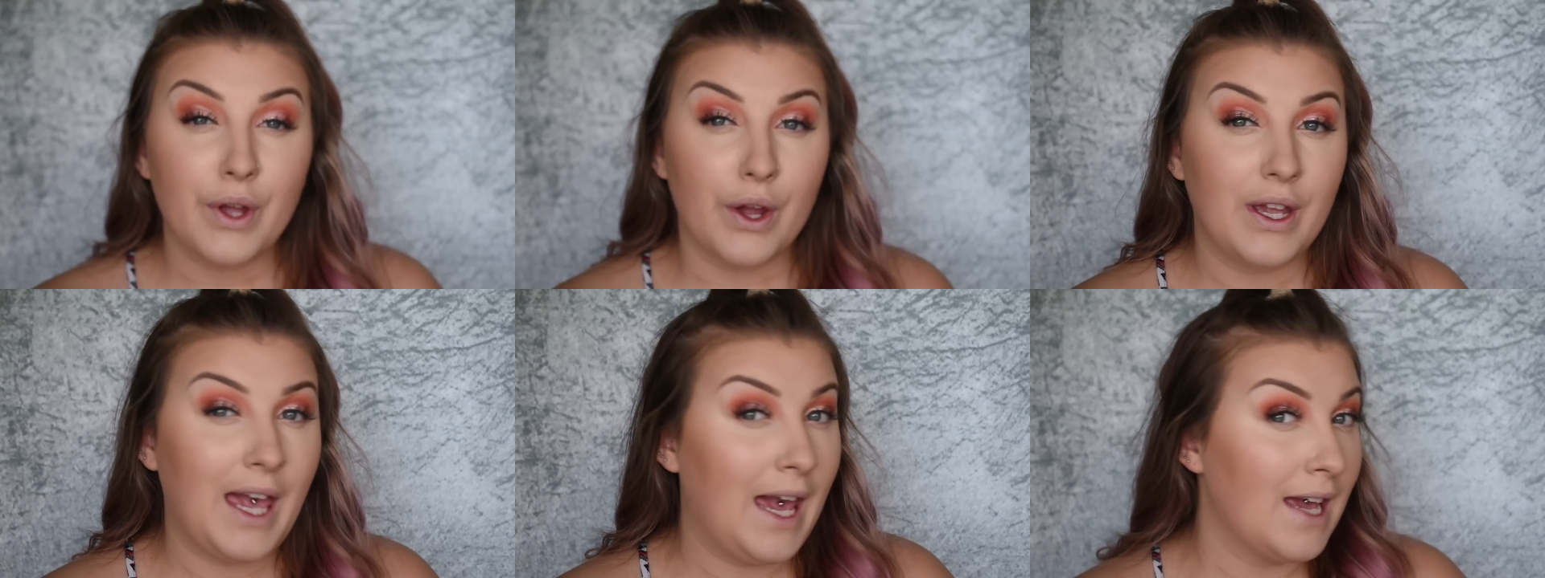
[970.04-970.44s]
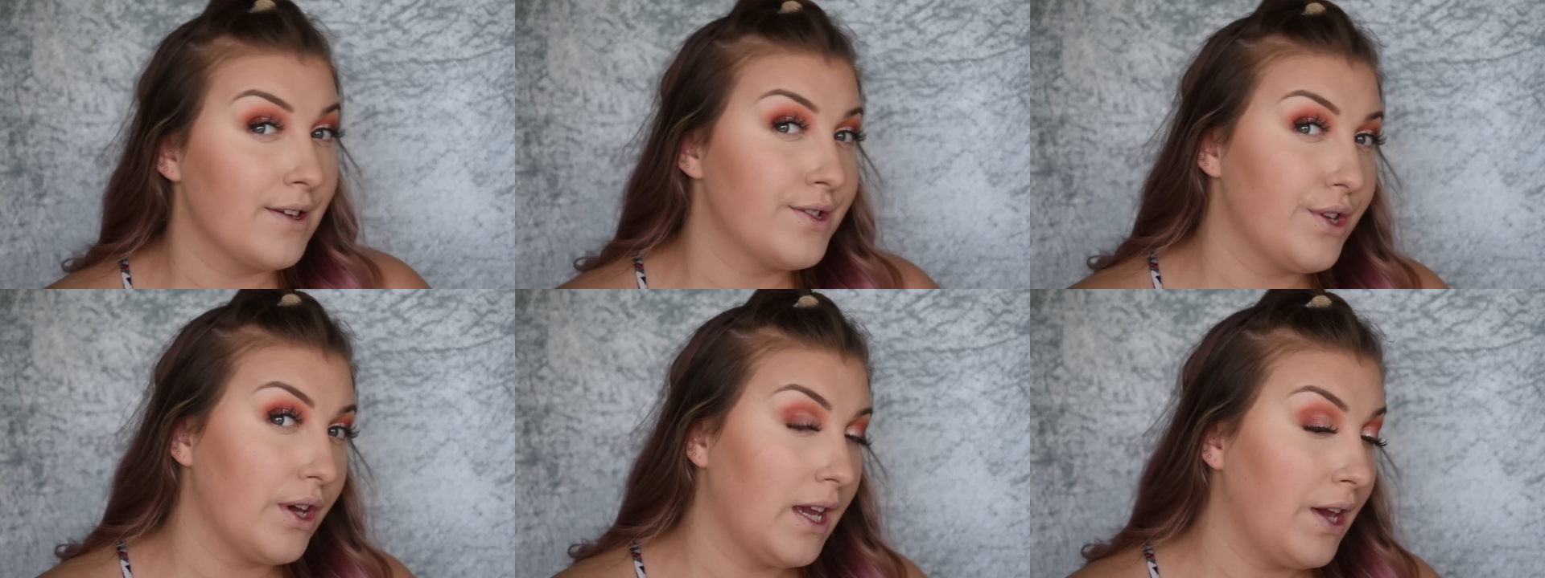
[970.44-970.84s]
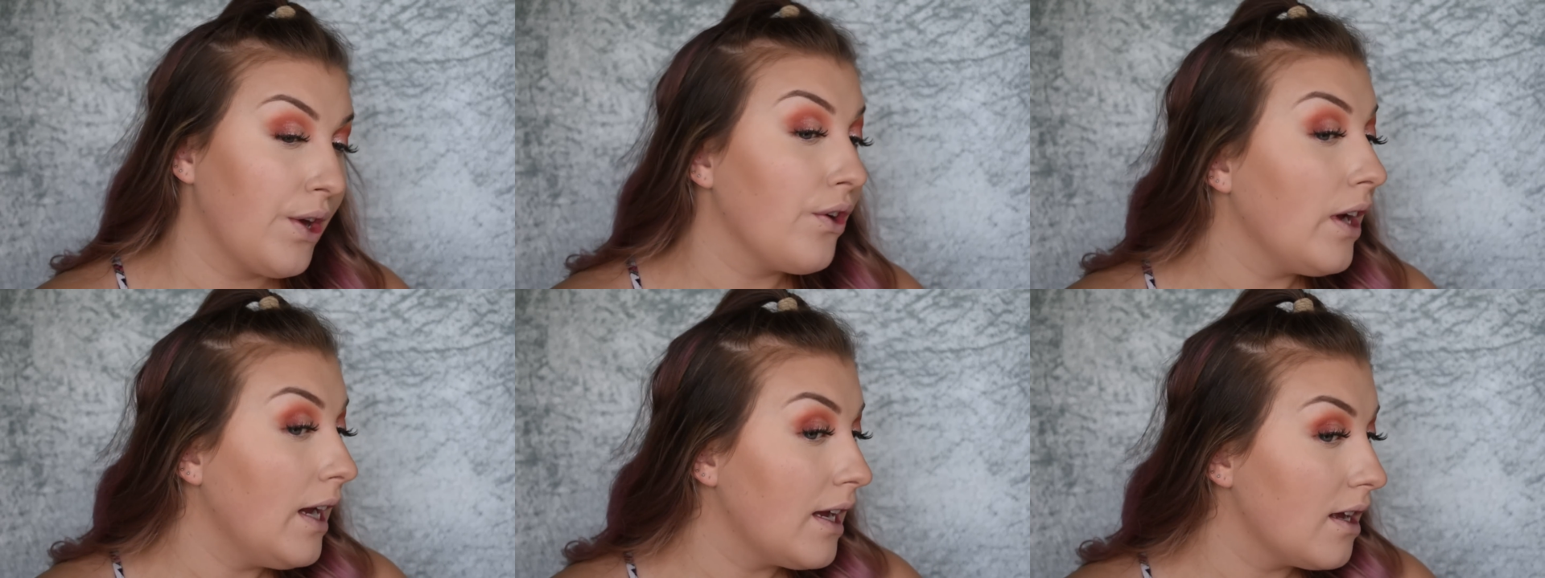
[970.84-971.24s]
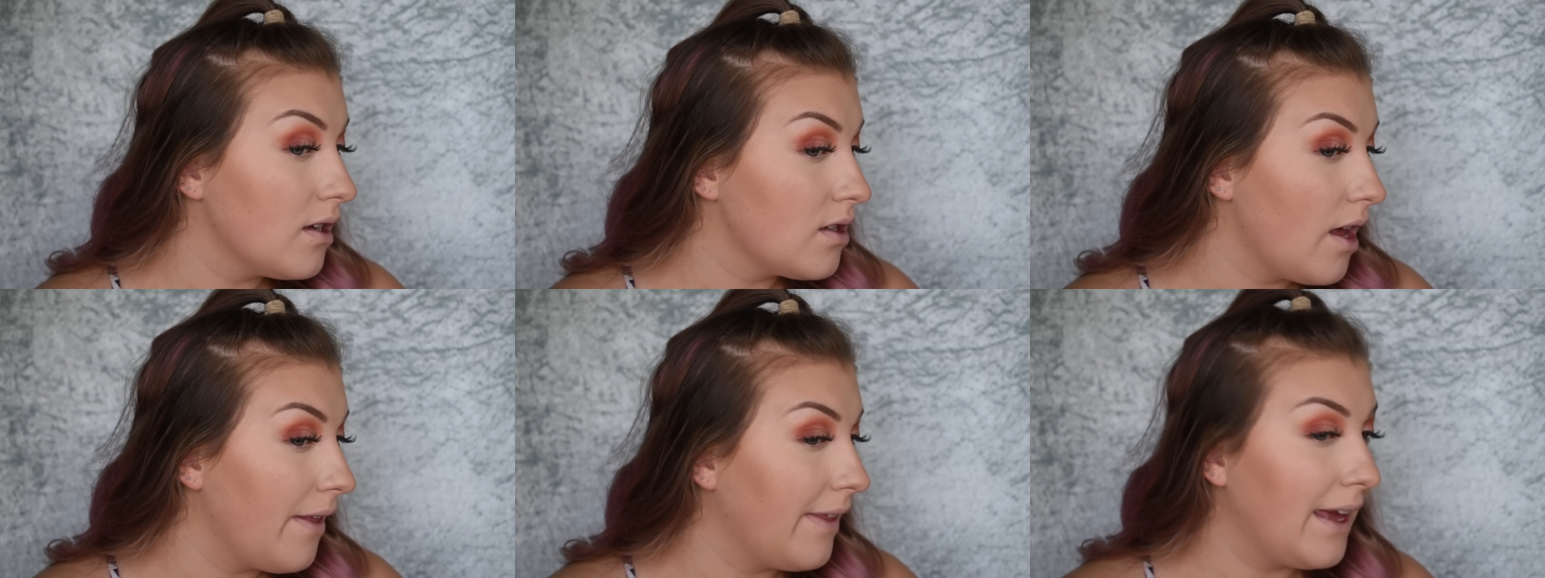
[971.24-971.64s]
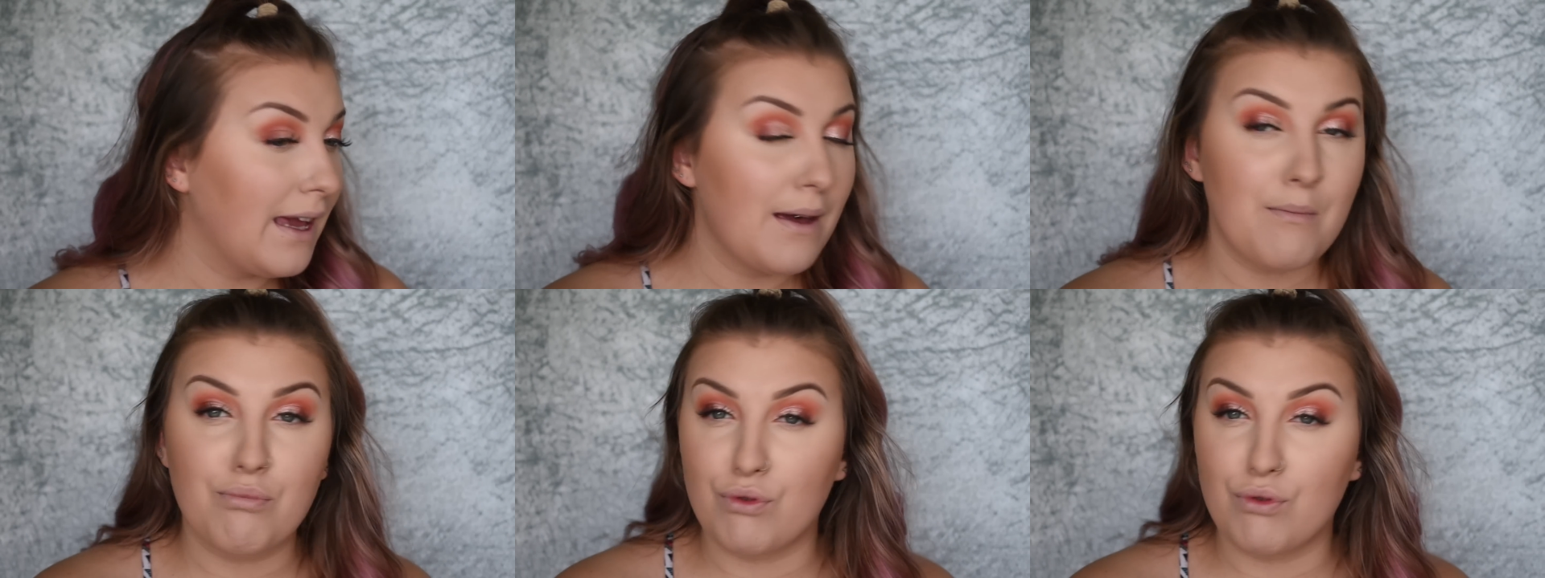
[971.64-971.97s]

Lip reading: Okay, so here is the